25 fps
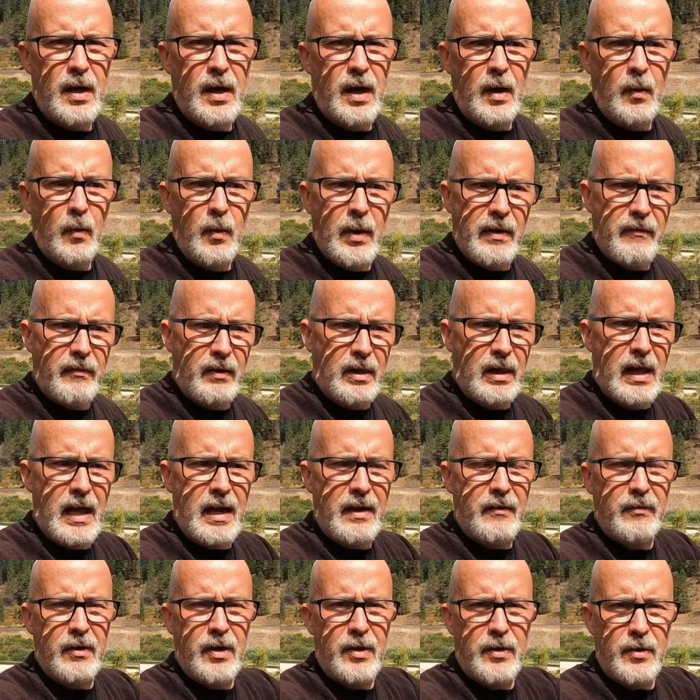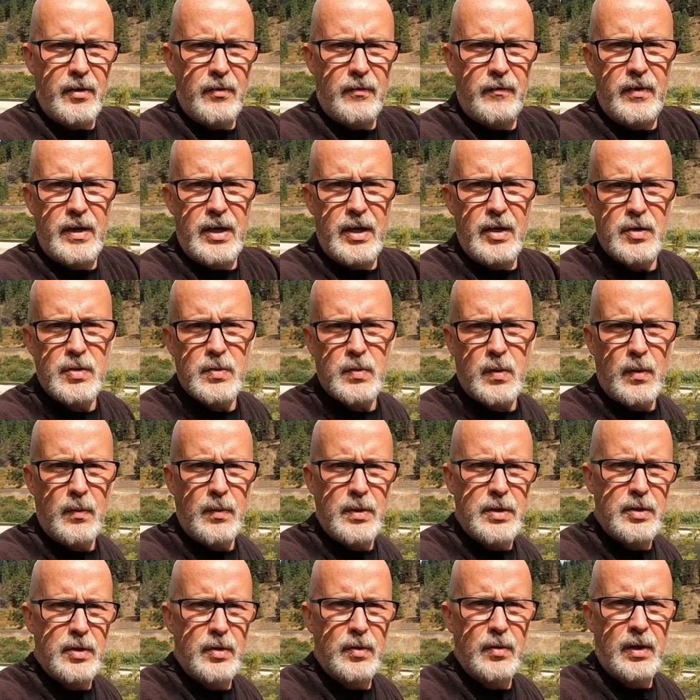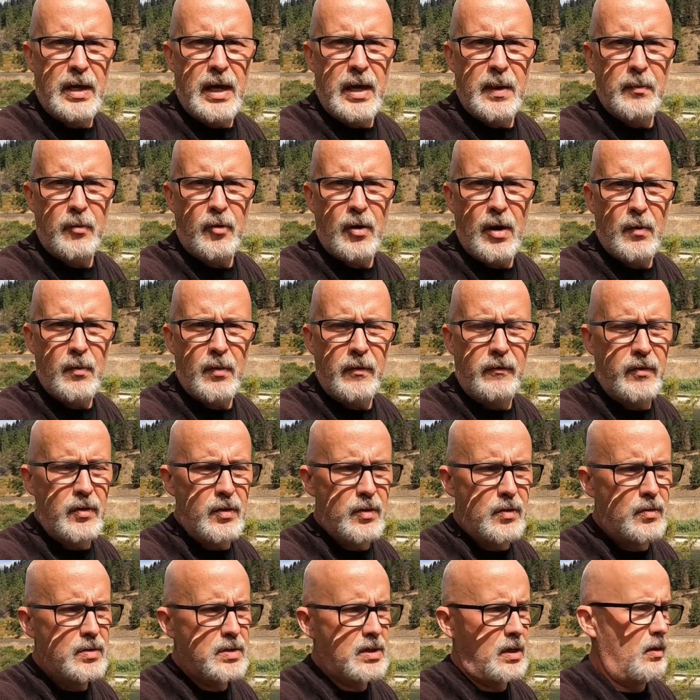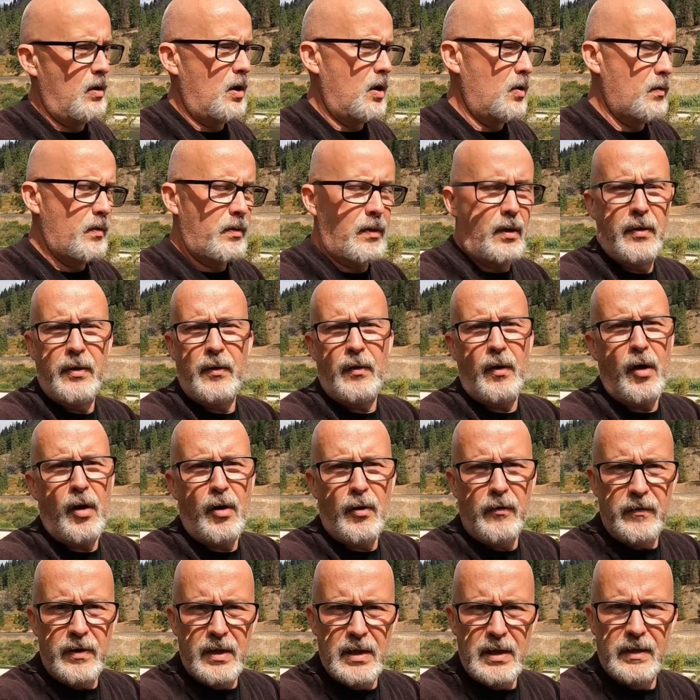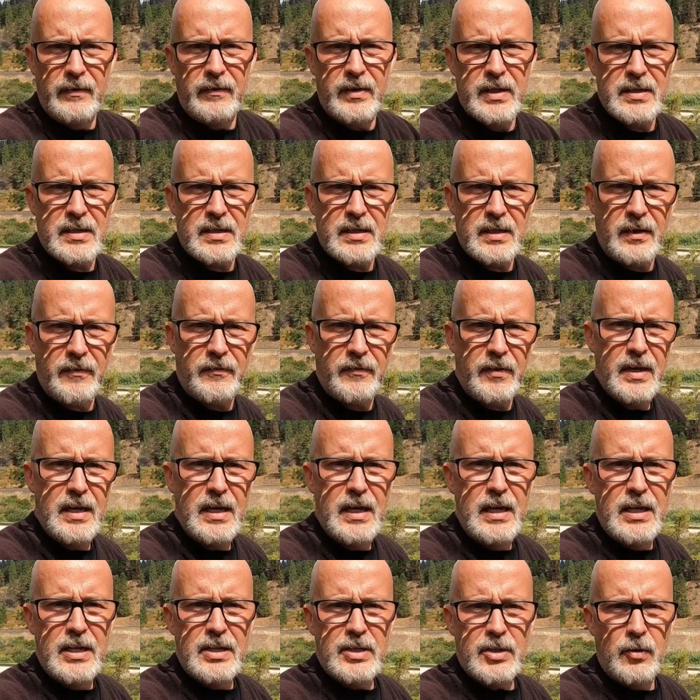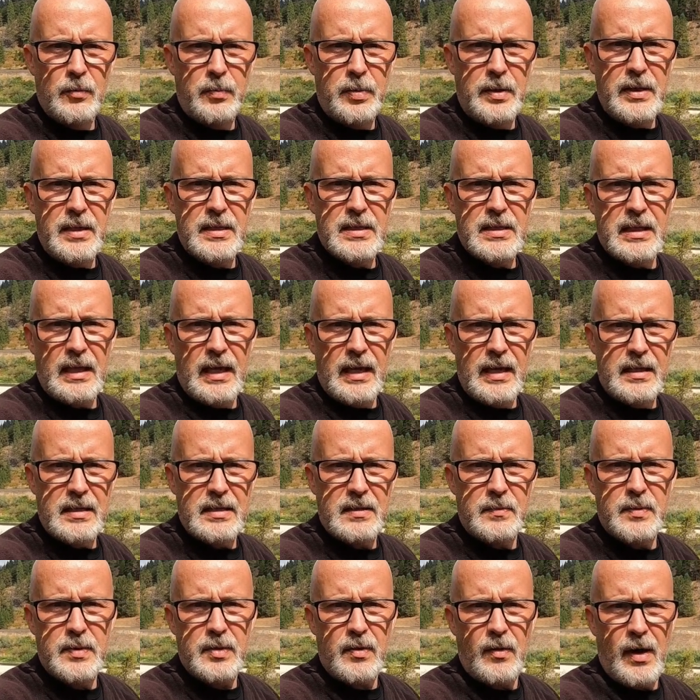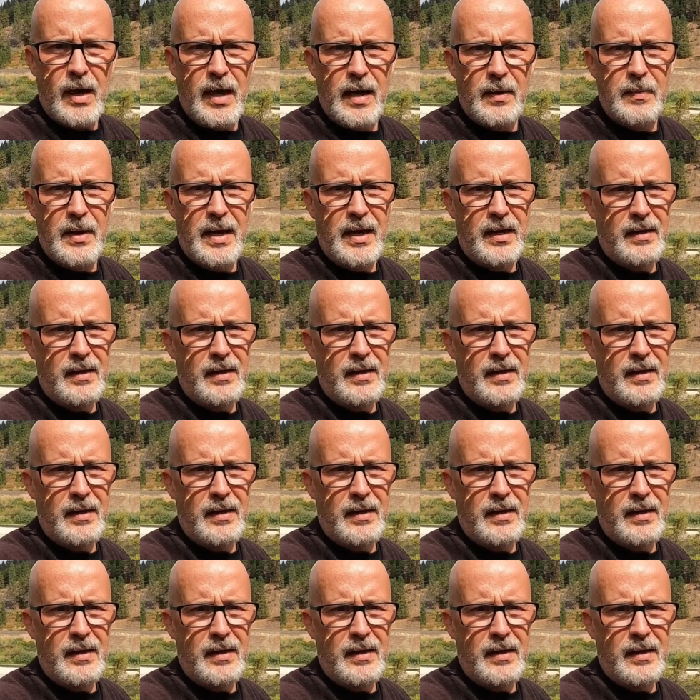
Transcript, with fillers: Uh, we have a lot of other videos where we do campground reviews along with other RV living stuff. So please like, subscribe,